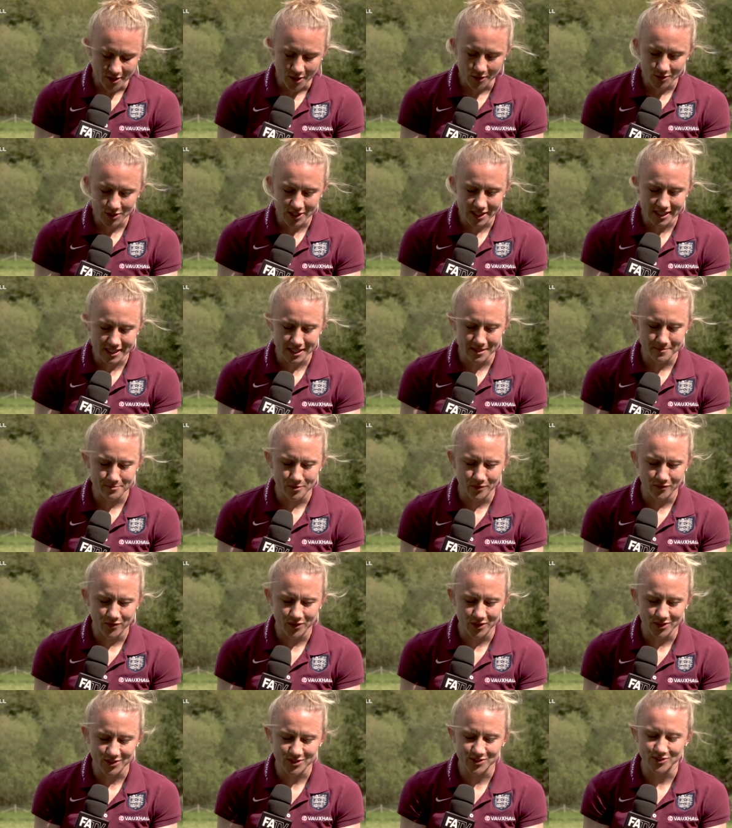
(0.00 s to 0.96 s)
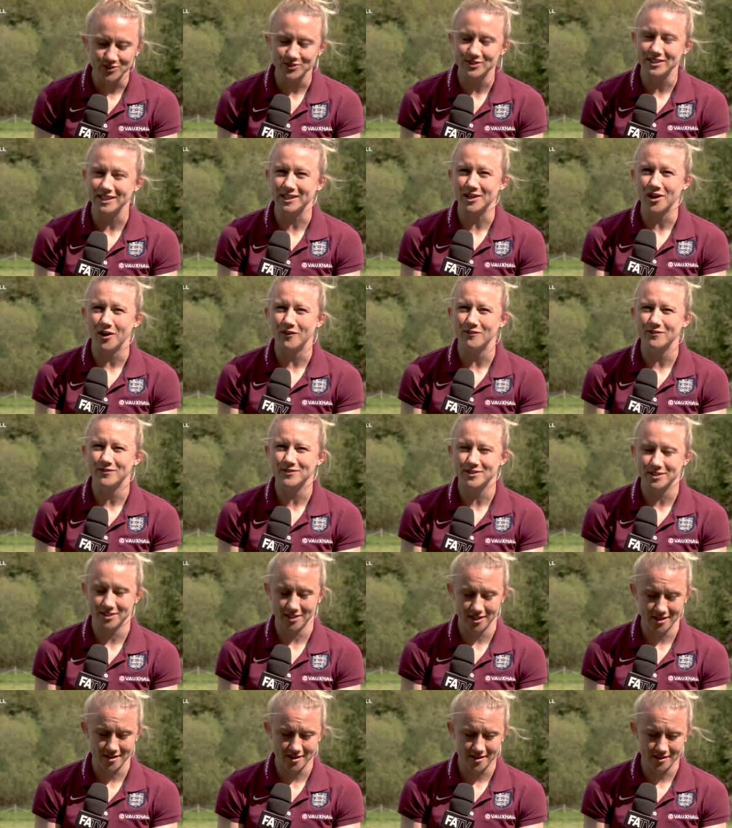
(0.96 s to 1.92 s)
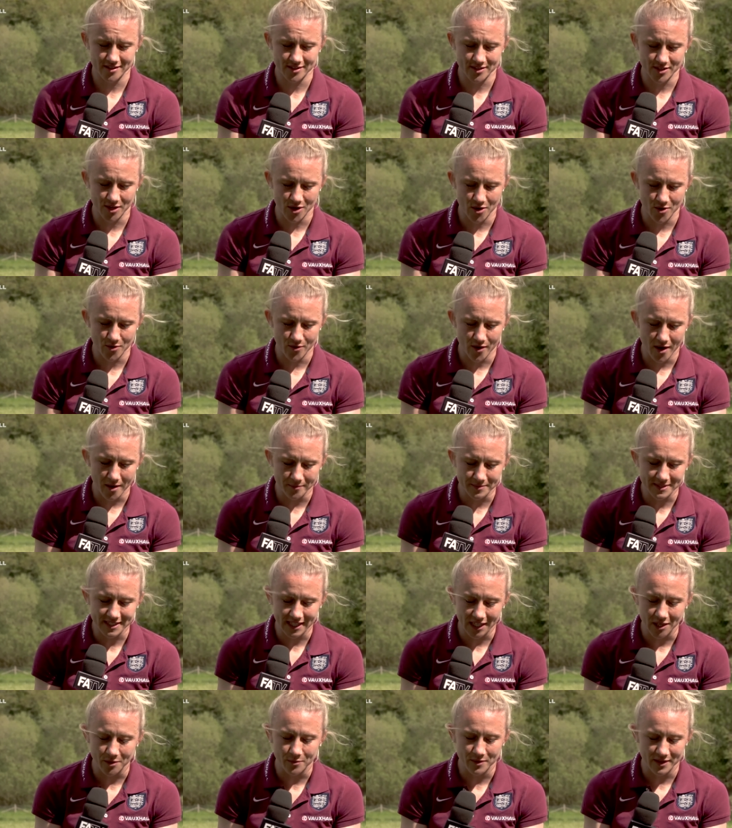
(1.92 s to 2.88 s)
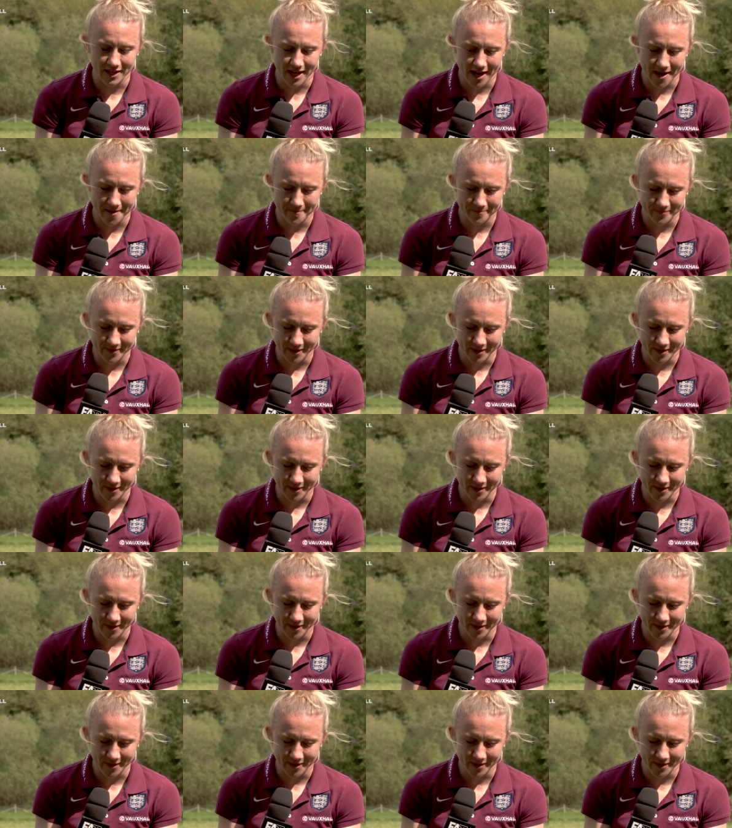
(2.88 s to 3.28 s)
I know she's seen Mumford and Sons in concert, so I'm sticking with that.